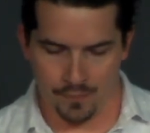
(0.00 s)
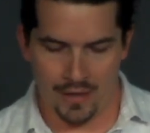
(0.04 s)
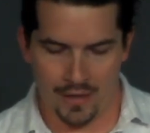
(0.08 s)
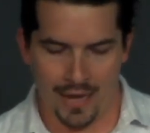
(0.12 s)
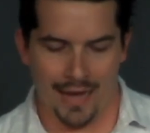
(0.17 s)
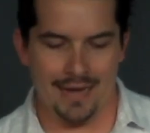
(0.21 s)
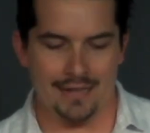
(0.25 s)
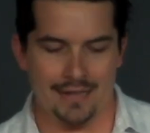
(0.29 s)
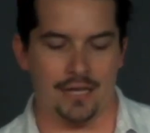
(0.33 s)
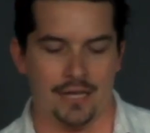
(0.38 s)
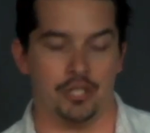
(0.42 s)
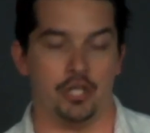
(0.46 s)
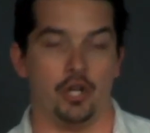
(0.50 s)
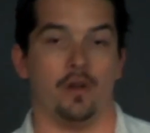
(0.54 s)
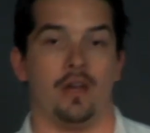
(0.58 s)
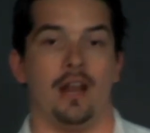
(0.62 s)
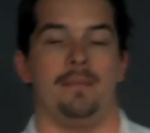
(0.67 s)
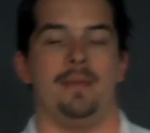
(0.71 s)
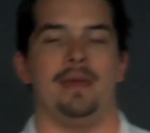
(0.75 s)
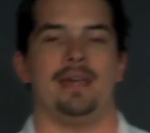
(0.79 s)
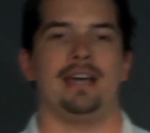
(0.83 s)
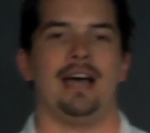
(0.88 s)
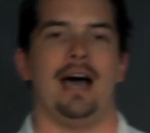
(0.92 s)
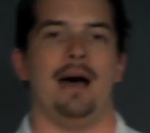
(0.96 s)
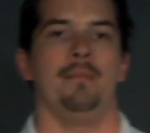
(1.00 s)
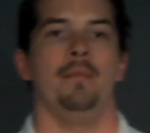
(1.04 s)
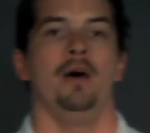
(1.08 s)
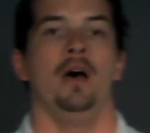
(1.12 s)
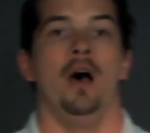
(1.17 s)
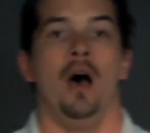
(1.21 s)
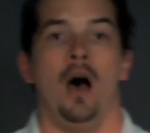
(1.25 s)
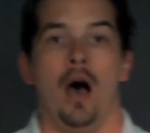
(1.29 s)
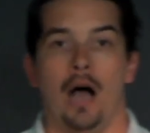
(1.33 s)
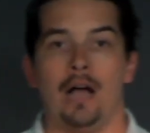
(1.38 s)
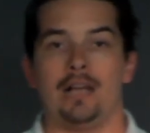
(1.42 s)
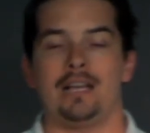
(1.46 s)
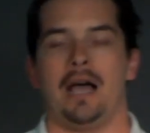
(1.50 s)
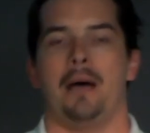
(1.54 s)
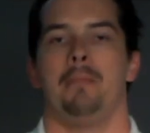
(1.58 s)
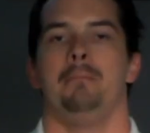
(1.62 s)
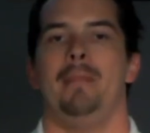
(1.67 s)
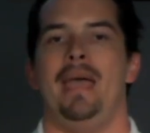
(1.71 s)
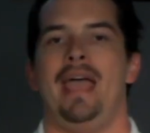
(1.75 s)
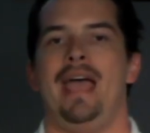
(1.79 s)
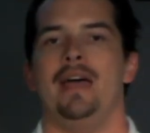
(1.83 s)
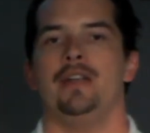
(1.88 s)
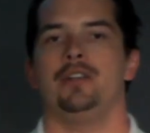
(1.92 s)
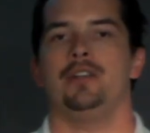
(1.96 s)
And he says, you're going to become a
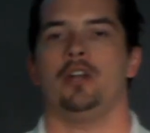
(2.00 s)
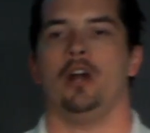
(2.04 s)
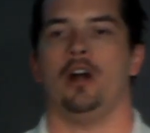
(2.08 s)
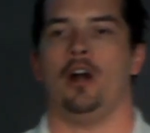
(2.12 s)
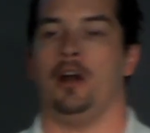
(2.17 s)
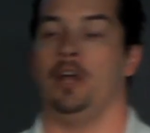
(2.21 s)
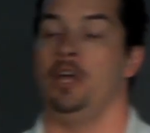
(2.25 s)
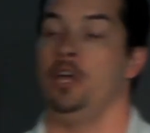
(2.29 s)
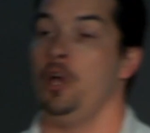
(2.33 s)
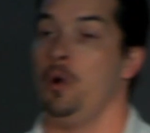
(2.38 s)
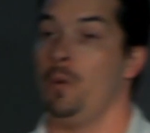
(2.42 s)
commander,